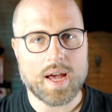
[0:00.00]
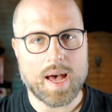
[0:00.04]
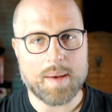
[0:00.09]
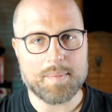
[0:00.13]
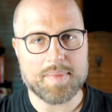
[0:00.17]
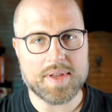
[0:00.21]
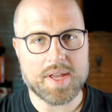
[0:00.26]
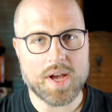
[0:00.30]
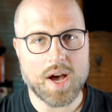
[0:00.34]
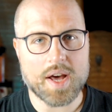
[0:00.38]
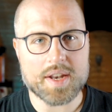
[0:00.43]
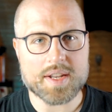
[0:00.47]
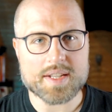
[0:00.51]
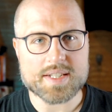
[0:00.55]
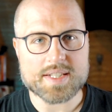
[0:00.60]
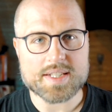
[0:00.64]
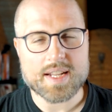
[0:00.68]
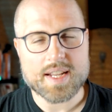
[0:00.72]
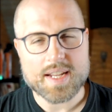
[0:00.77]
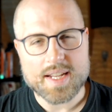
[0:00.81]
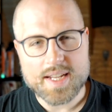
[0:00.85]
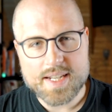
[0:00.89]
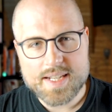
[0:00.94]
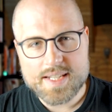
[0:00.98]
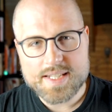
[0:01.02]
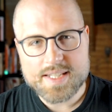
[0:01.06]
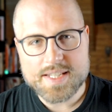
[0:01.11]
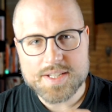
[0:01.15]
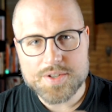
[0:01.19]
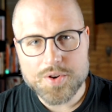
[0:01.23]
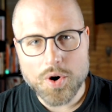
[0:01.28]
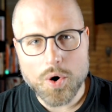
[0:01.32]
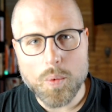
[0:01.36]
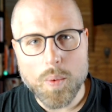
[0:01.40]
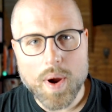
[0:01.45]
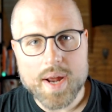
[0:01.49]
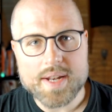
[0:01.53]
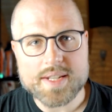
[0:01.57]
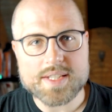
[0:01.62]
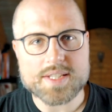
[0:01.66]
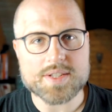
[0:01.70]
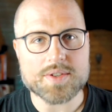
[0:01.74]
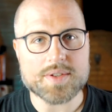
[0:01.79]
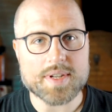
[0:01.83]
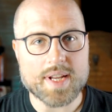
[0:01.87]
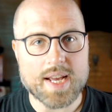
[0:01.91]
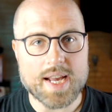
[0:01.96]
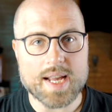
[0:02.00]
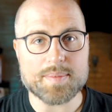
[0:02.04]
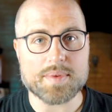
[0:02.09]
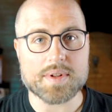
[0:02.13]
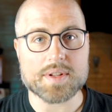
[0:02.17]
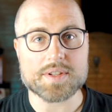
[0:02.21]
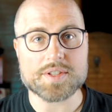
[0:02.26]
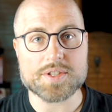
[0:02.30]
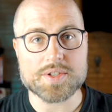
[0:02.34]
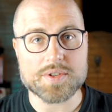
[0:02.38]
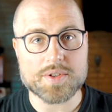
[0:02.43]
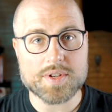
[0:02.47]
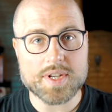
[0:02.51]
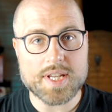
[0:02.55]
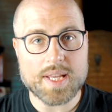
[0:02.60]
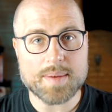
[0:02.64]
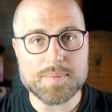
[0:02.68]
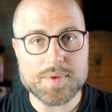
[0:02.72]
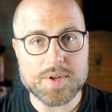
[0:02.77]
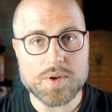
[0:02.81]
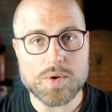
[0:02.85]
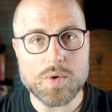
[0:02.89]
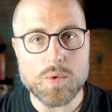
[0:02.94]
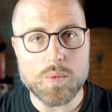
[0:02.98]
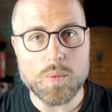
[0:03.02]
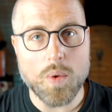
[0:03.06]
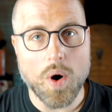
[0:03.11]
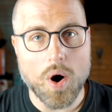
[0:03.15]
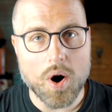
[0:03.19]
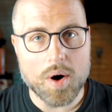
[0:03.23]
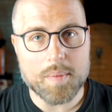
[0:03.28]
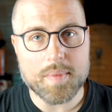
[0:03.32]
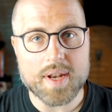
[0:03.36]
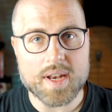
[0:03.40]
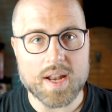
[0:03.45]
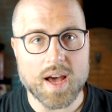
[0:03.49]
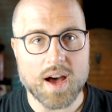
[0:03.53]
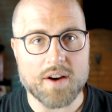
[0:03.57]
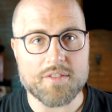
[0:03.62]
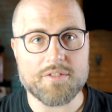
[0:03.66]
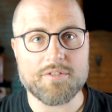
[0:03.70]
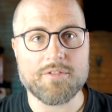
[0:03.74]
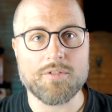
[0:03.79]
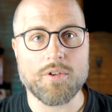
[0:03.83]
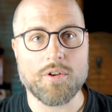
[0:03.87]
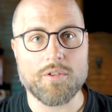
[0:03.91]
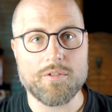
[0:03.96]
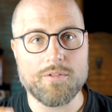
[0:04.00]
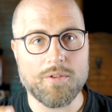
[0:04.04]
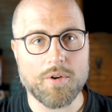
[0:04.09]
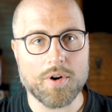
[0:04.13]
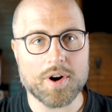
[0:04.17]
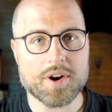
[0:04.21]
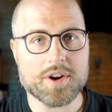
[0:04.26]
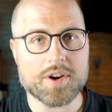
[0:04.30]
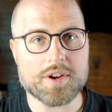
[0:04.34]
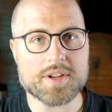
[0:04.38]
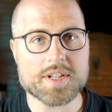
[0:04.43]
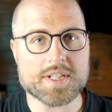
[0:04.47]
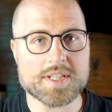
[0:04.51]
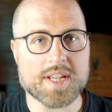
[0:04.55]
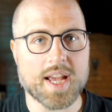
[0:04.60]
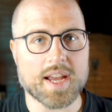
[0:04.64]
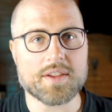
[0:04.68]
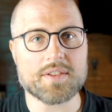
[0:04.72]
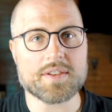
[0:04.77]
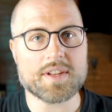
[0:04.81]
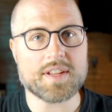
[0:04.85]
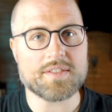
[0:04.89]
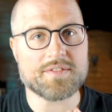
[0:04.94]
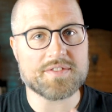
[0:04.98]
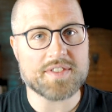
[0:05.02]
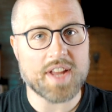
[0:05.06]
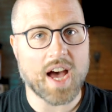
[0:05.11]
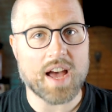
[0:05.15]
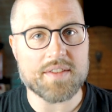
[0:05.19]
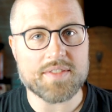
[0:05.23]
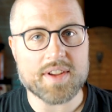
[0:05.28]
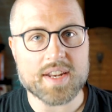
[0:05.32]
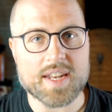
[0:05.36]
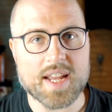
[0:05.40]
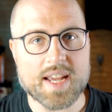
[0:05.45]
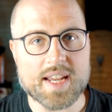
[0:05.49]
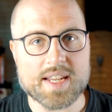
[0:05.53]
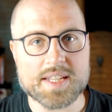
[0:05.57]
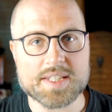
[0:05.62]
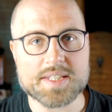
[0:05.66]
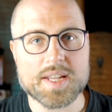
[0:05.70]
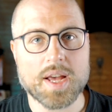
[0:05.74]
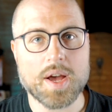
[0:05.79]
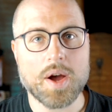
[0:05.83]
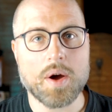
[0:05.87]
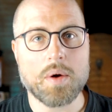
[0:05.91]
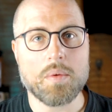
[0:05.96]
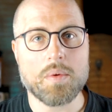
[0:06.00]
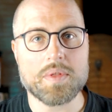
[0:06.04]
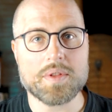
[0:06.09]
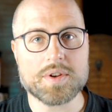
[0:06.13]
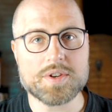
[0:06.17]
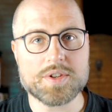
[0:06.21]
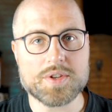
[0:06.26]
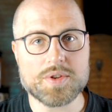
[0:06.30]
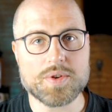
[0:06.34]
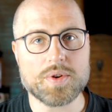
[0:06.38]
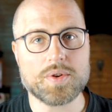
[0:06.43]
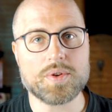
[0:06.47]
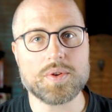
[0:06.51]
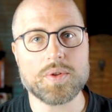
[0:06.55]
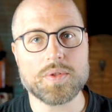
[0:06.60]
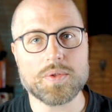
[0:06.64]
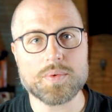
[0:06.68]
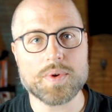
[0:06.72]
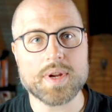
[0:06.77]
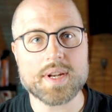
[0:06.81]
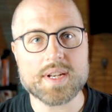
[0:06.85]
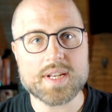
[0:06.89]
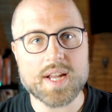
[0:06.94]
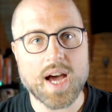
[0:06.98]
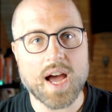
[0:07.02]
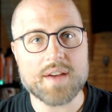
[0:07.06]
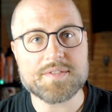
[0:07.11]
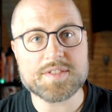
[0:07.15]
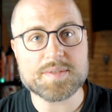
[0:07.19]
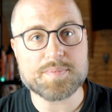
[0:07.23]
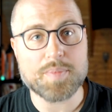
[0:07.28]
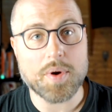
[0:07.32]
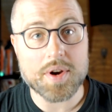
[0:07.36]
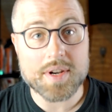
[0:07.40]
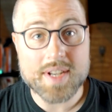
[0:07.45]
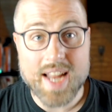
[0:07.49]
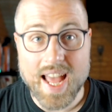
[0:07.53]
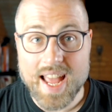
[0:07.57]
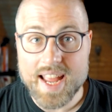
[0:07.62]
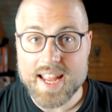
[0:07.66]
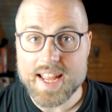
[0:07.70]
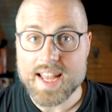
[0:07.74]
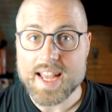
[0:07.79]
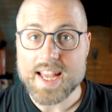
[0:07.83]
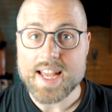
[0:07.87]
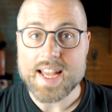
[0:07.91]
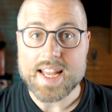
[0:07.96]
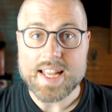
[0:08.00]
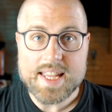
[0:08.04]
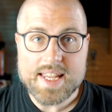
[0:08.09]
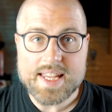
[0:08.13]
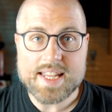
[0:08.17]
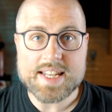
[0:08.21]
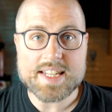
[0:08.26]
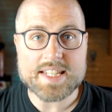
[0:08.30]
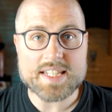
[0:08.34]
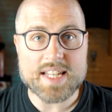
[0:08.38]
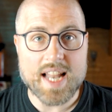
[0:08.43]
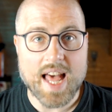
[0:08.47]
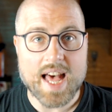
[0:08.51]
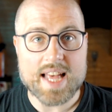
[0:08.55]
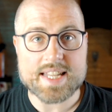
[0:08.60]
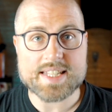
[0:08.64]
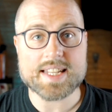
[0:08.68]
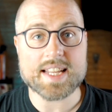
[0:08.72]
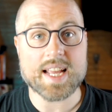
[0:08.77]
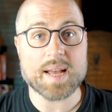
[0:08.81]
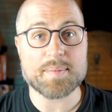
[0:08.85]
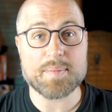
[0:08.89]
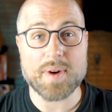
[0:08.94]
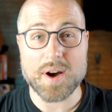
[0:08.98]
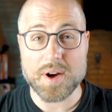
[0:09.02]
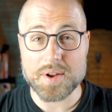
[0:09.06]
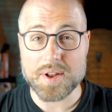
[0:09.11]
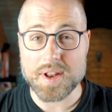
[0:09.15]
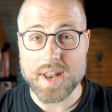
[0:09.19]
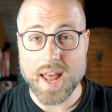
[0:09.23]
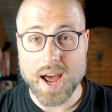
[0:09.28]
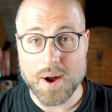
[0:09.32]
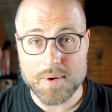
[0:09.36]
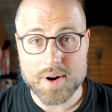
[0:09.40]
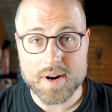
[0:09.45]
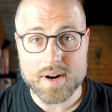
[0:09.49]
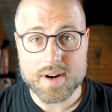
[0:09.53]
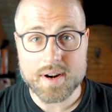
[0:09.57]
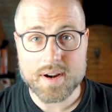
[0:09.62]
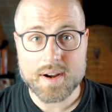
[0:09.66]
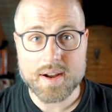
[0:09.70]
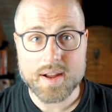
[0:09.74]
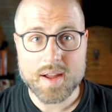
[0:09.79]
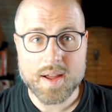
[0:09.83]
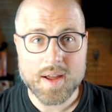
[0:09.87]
And be honest, is your wetsuit able to keep you warm enough for four consecutive diving days with two to three dives per day, each lasting about an hour?